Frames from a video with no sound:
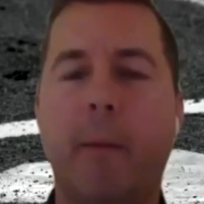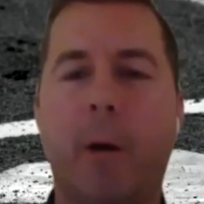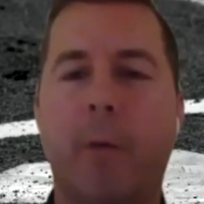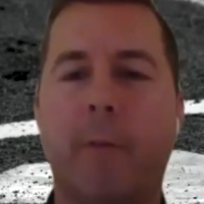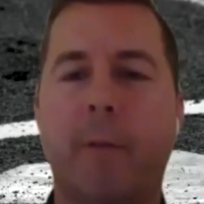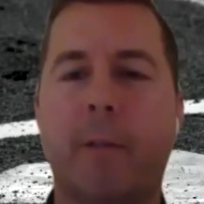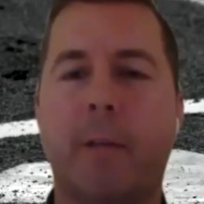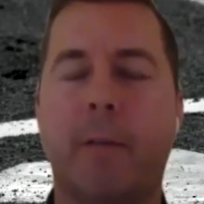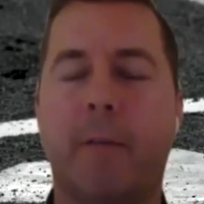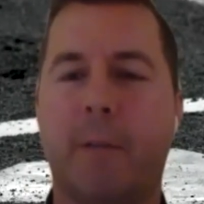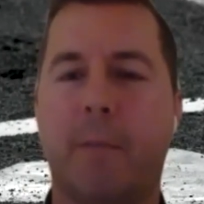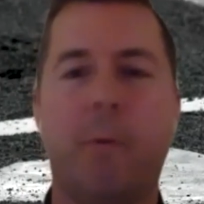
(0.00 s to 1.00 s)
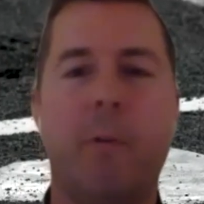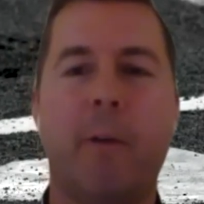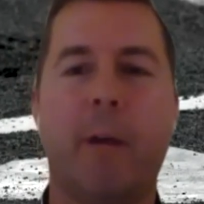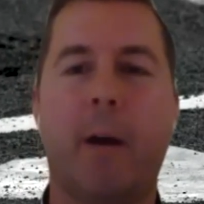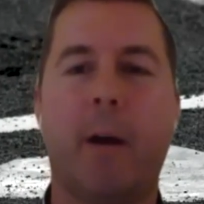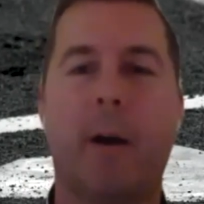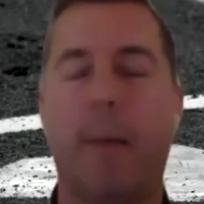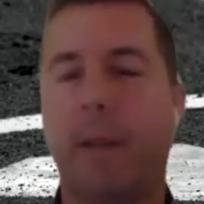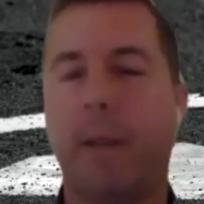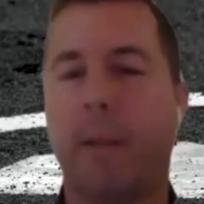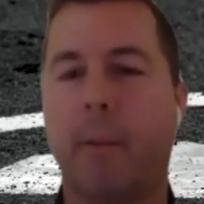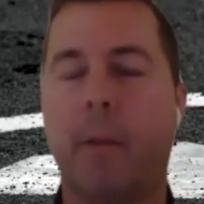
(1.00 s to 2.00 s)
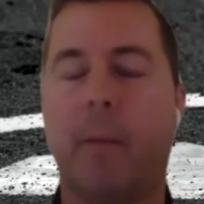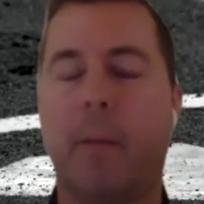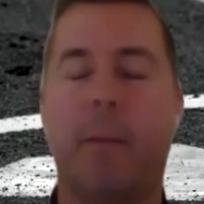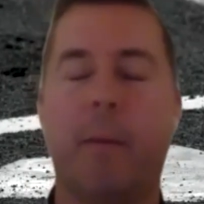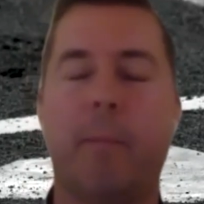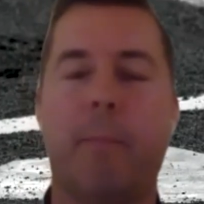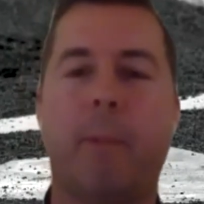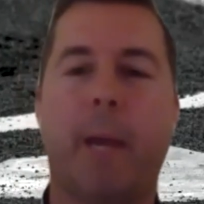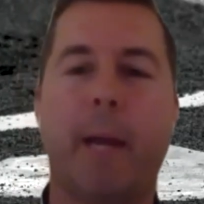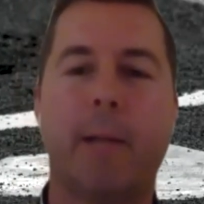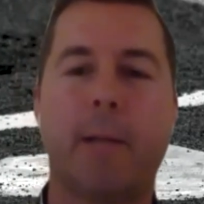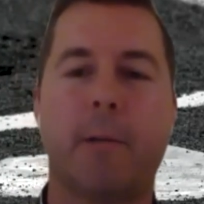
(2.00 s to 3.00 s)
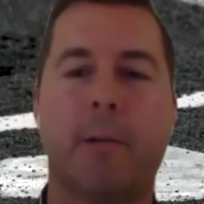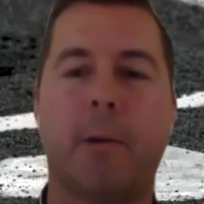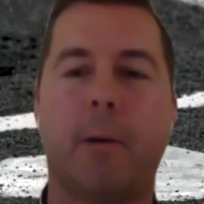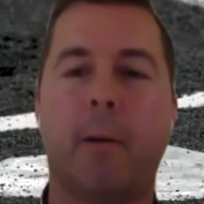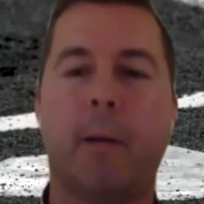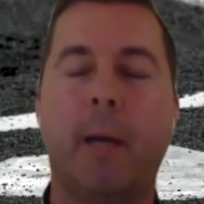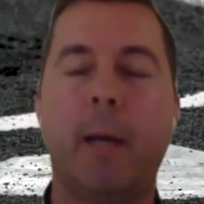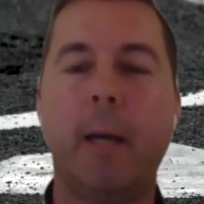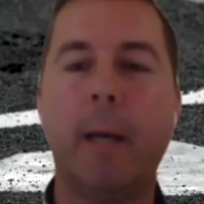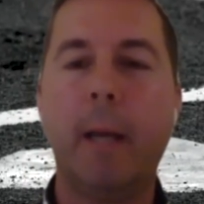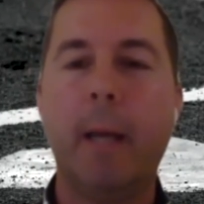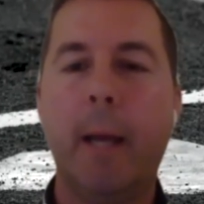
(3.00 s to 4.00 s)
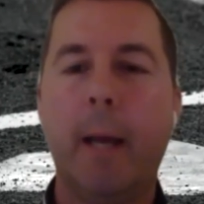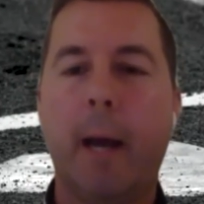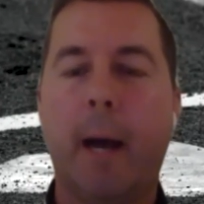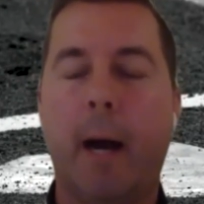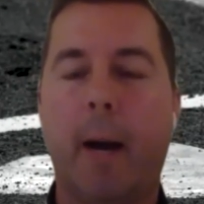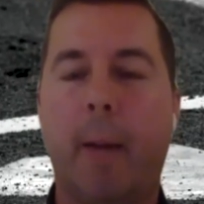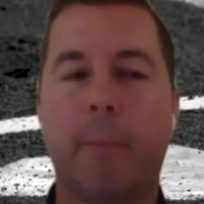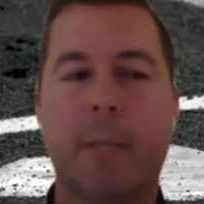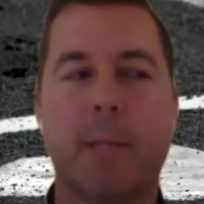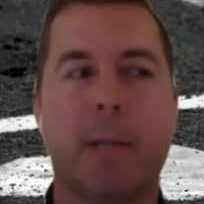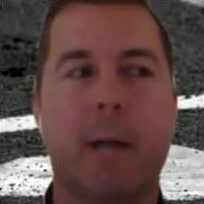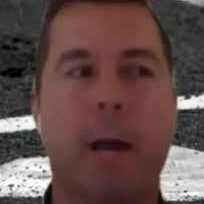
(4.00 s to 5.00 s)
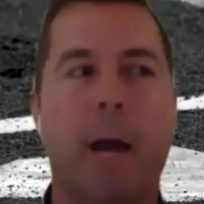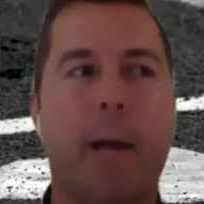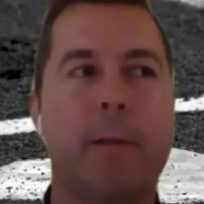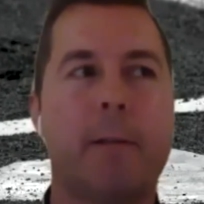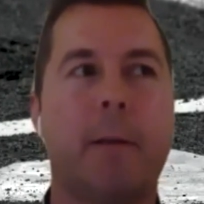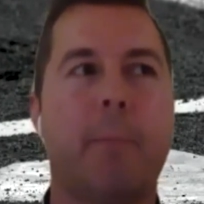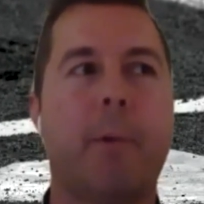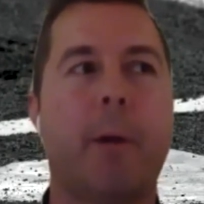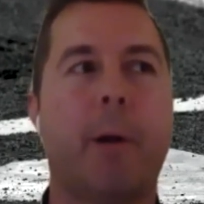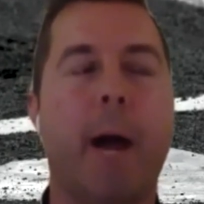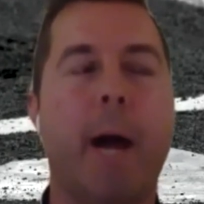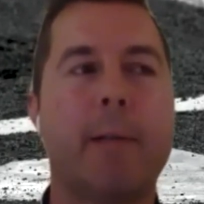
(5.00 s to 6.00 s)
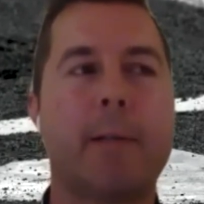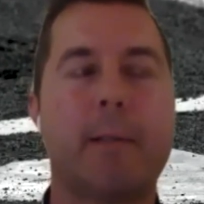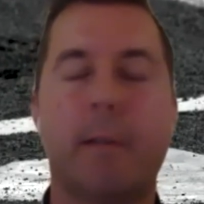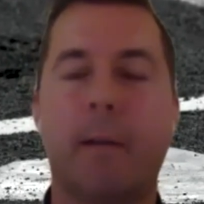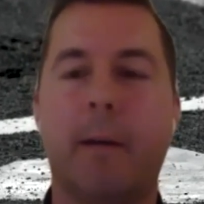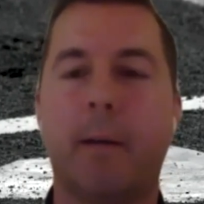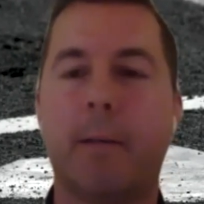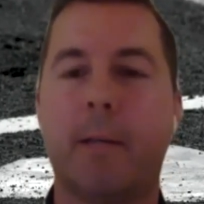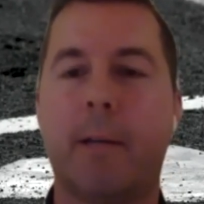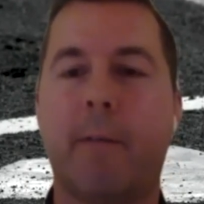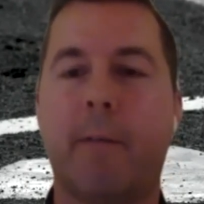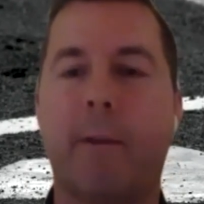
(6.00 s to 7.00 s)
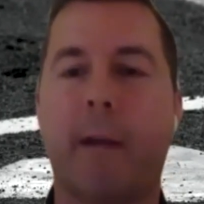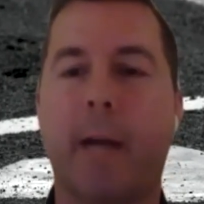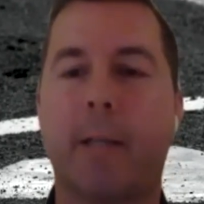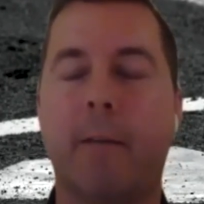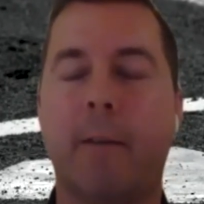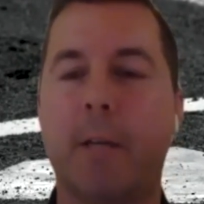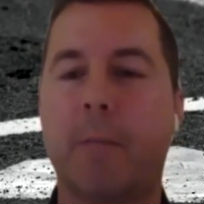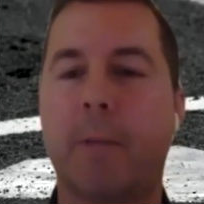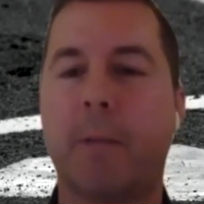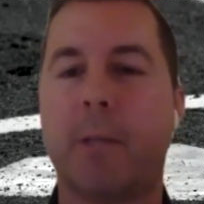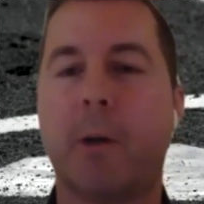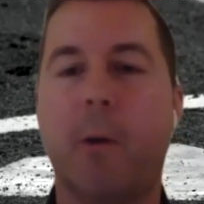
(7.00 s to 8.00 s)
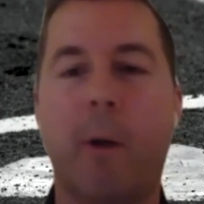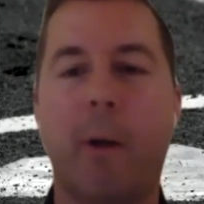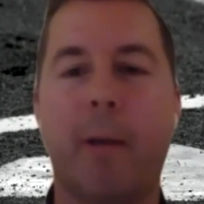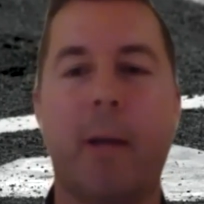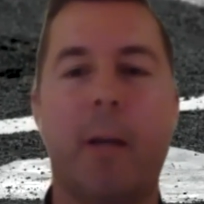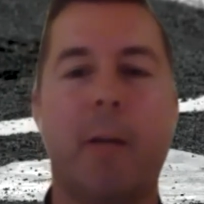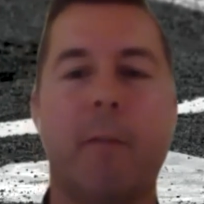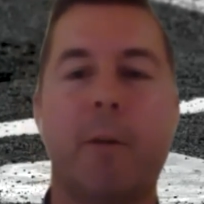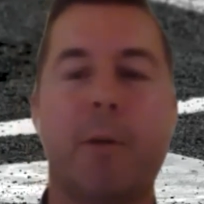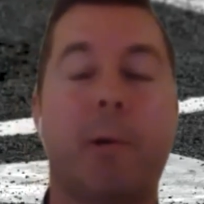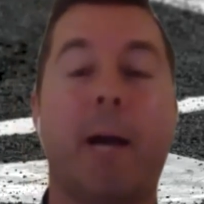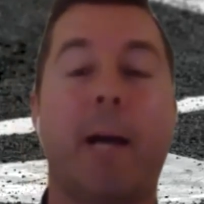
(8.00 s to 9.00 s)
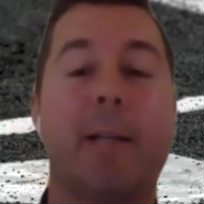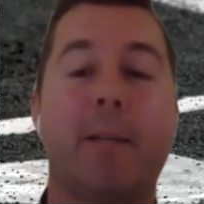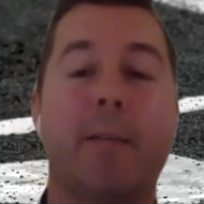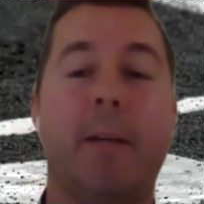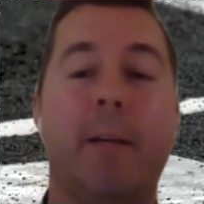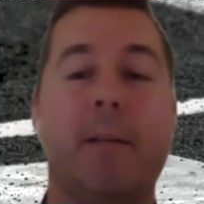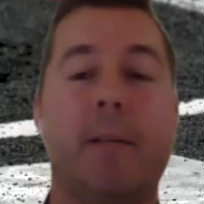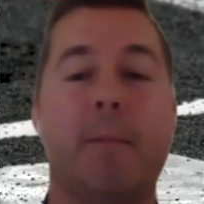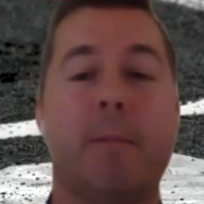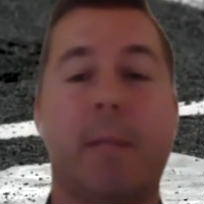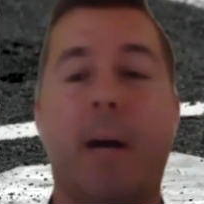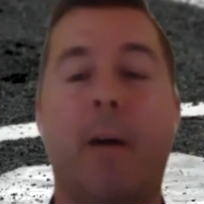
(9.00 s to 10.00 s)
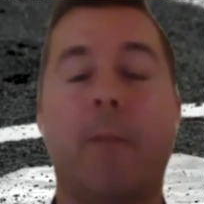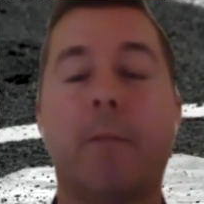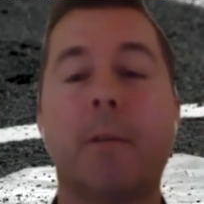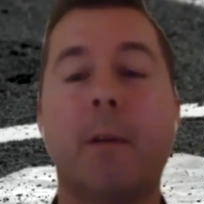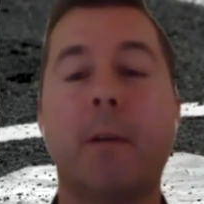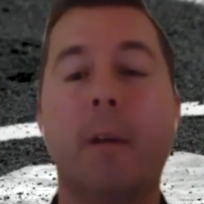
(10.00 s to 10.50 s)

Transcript: And, you know, if it's if it's moving on, I mean, the the, the plans are certainly um, designed to progress to to different activities, but so are the individual activities themselves.